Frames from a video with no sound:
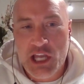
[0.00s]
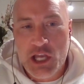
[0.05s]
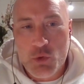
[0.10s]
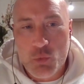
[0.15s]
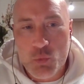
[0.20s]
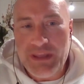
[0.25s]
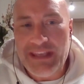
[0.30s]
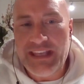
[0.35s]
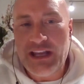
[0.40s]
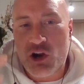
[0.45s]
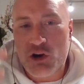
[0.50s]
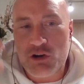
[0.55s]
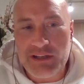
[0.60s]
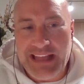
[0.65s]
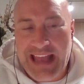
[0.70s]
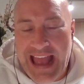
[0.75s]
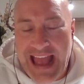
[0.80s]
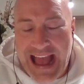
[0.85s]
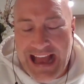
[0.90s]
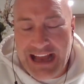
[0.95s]
like we
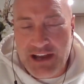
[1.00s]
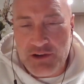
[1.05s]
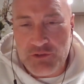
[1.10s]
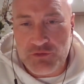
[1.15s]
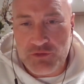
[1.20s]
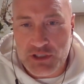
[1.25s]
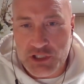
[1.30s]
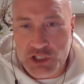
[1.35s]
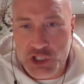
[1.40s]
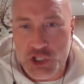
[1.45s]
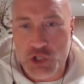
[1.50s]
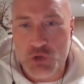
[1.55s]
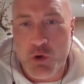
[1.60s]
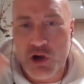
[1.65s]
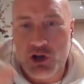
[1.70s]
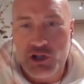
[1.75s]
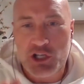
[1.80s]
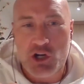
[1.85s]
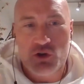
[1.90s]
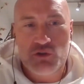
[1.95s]
already have
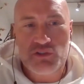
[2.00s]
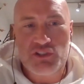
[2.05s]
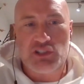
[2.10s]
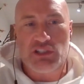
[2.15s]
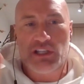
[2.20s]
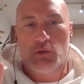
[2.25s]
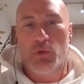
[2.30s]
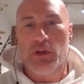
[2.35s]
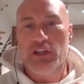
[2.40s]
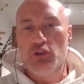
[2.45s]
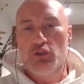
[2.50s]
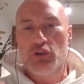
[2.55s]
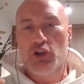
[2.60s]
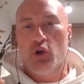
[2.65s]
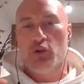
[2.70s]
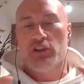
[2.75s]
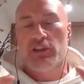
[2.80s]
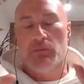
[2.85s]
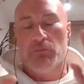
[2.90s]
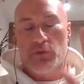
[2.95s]
QR codes. So like when you
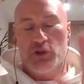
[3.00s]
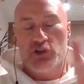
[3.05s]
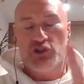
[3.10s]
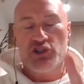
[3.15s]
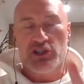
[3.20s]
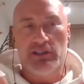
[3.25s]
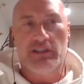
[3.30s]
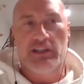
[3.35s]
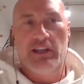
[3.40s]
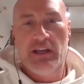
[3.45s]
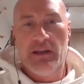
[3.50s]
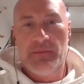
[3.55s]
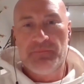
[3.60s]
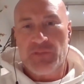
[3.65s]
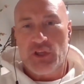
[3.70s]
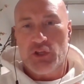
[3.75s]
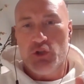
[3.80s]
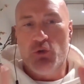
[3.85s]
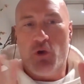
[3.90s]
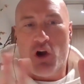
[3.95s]
go to the merchant,
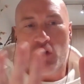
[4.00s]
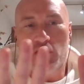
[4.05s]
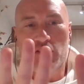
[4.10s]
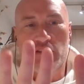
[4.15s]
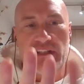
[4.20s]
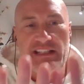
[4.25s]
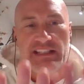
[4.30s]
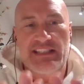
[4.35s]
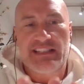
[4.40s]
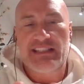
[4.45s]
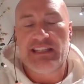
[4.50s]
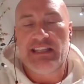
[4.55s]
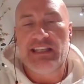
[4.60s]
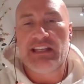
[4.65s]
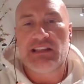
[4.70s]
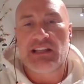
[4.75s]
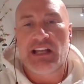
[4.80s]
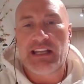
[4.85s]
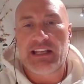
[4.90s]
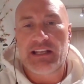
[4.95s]
you already
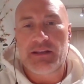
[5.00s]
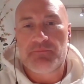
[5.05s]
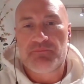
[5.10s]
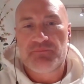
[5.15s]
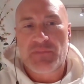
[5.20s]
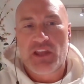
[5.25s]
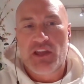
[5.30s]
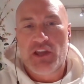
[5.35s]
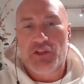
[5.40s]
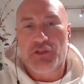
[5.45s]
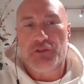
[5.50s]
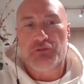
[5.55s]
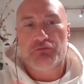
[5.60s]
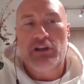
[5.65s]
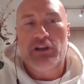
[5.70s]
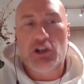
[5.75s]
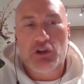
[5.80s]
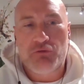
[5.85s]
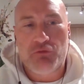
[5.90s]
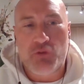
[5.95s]
see like
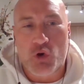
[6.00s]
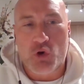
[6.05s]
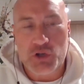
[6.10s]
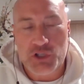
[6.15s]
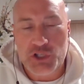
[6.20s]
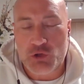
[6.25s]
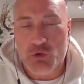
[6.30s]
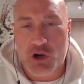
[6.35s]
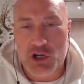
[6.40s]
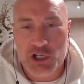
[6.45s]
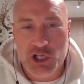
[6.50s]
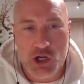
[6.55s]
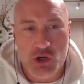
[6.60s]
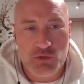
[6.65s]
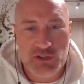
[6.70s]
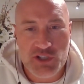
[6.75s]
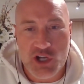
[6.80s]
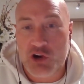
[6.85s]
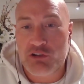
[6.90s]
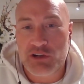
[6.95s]
3 or 4 QR
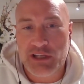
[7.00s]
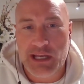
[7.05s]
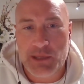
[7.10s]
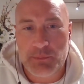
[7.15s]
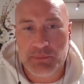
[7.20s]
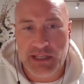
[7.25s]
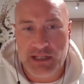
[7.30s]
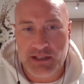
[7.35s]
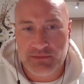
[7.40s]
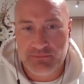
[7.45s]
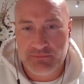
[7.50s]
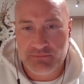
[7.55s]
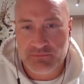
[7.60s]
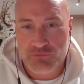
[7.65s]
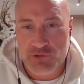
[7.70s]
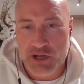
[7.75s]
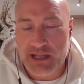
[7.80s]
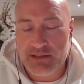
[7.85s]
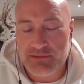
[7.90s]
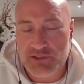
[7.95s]
codes already up there,
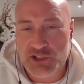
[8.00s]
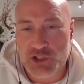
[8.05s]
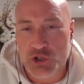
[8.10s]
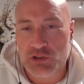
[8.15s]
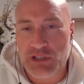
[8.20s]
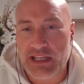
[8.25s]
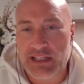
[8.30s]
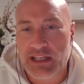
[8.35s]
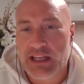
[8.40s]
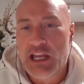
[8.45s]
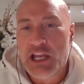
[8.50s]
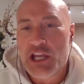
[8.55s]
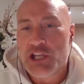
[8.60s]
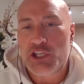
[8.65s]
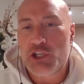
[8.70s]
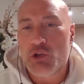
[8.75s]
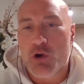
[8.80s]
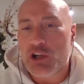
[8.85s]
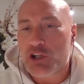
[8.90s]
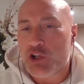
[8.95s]
right? So like
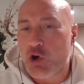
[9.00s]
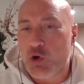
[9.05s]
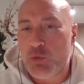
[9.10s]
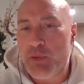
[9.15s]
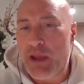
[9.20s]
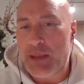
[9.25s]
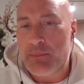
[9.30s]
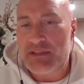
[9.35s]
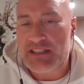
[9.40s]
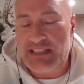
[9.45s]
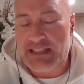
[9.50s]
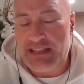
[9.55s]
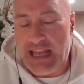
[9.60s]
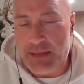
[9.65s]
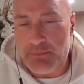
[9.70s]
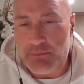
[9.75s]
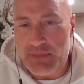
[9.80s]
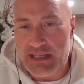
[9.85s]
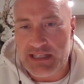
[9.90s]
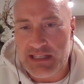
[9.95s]
QR code payments to
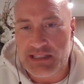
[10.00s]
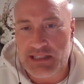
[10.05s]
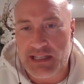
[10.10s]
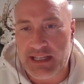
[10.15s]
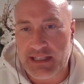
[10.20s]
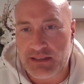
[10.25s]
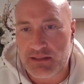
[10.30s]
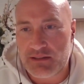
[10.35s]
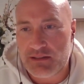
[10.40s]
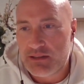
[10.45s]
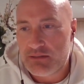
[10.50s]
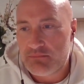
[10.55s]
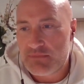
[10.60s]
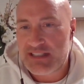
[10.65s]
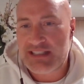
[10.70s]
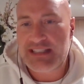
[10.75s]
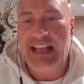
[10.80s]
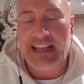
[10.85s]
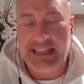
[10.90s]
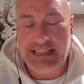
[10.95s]
them is like
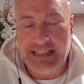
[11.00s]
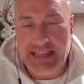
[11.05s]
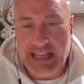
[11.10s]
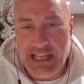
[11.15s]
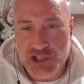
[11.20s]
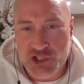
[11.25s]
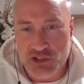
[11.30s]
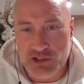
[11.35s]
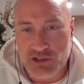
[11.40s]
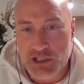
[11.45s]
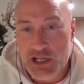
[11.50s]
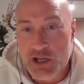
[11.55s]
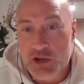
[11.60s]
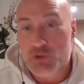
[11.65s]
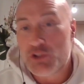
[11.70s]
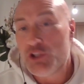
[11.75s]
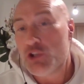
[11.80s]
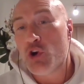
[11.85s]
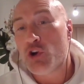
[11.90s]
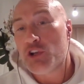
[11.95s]
second nature.
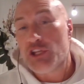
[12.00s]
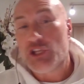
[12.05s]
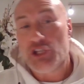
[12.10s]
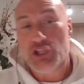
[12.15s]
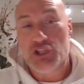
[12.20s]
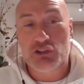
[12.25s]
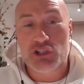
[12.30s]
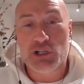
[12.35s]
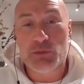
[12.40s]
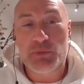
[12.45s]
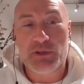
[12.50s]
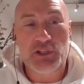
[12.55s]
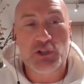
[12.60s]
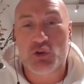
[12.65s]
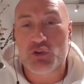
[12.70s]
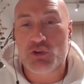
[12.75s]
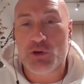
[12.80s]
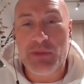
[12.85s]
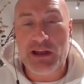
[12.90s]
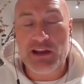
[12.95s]
You go to Europe and
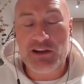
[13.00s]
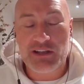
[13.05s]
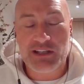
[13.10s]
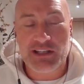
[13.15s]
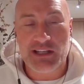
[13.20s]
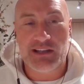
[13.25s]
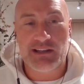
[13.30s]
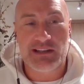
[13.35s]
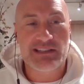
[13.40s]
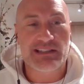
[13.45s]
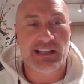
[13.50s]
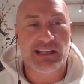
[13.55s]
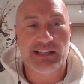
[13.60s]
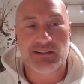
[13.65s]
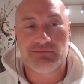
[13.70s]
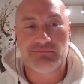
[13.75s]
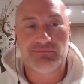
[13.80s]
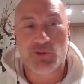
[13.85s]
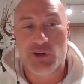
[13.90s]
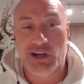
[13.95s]
you go to America and it's
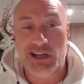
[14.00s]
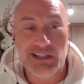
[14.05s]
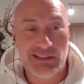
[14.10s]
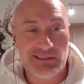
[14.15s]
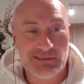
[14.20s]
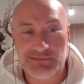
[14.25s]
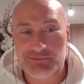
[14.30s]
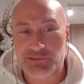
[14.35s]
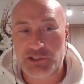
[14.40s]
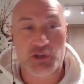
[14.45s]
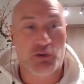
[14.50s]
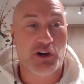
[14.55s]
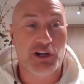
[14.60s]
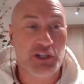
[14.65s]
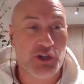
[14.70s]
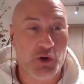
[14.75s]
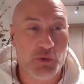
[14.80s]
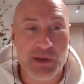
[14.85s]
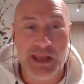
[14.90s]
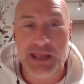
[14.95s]
like, what?
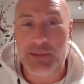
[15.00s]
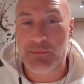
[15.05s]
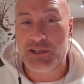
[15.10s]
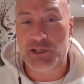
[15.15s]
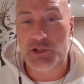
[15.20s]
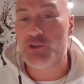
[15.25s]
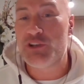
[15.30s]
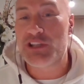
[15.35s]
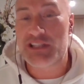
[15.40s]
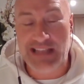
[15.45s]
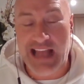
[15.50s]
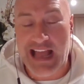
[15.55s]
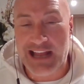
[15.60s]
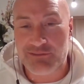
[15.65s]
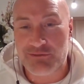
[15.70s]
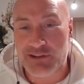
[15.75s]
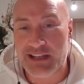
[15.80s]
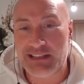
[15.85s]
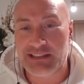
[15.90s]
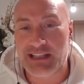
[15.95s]
QR code payment? Who does
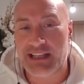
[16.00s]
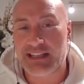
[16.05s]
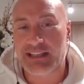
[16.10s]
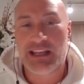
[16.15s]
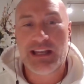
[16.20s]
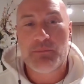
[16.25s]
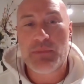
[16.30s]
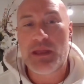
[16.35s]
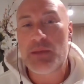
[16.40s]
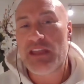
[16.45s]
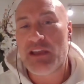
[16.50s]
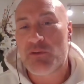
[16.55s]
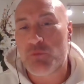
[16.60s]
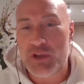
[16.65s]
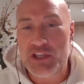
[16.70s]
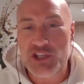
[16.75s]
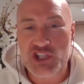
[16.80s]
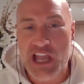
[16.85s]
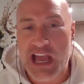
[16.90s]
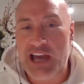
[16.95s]
that, right? Like maybe you
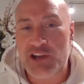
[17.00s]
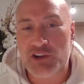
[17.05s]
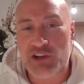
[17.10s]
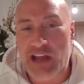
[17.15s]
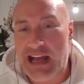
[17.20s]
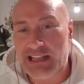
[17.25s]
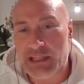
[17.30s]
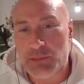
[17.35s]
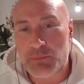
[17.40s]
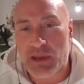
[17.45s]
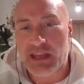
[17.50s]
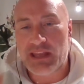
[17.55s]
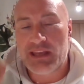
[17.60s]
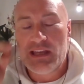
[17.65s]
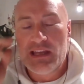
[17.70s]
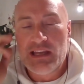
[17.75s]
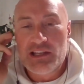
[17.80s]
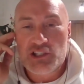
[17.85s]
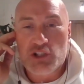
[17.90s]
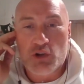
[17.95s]
have WeChat or
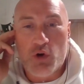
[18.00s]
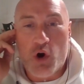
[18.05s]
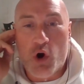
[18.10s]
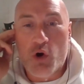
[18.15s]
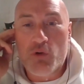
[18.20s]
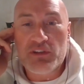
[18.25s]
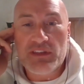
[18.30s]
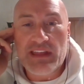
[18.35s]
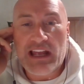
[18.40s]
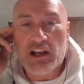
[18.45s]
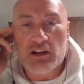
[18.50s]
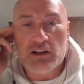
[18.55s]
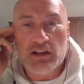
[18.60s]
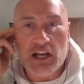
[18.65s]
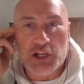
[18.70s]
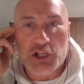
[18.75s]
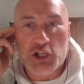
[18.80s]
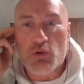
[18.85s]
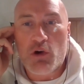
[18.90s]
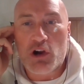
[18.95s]
Alipay. So over
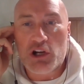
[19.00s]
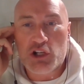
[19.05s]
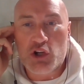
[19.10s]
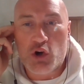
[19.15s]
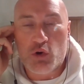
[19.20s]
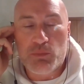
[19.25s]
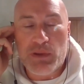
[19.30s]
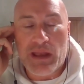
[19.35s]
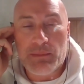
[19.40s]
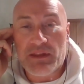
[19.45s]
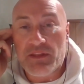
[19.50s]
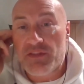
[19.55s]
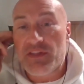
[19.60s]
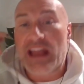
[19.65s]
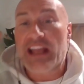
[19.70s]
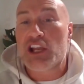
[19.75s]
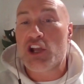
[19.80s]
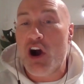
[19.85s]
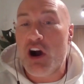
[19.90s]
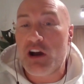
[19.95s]
there, a QR code payment,
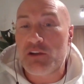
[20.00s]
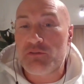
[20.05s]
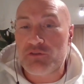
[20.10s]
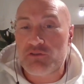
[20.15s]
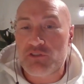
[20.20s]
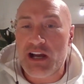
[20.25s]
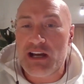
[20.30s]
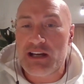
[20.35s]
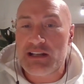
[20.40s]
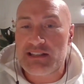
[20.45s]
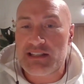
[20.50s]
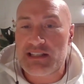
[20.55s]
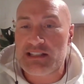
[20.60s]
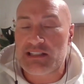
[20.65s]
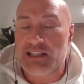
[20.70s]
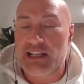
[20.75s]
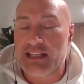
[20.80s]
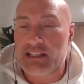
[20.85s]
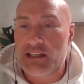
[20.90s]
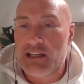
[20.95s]
thank God for us,
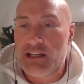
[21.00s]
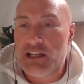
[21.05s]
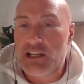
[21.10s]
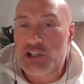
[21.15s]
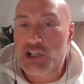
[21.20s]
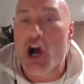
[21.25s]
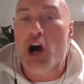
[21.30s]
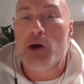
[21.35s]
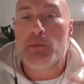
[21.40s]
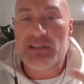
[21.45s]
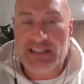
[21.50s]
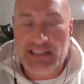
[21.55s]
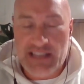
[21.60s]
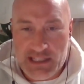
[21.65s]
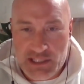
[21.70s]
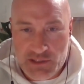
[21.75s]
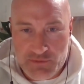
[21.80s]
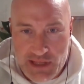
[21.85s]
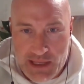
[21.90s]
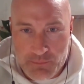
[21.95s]
is like common
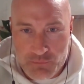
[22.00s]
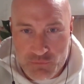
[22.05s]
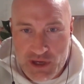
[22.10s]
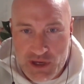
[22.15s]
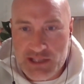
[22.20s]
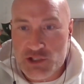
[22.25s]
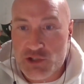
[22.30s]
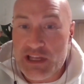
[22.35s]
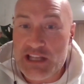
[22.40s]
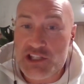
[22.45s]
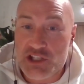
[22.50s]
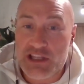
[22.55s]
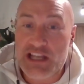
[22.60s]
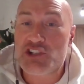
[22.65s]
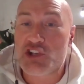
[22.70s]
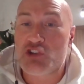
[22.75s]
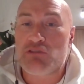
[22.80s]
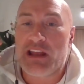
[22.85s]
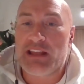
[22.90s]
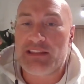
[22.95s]
sense for them, right? So
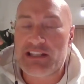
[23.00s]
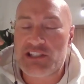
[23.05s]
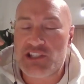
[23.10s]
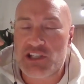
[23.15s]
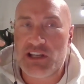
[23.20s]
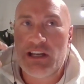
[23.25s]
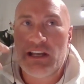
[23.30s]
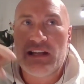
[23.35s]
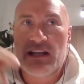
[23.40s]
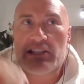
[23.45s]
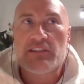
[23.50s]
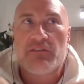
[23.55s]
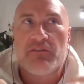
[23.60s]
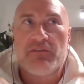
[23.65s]
that's great. That's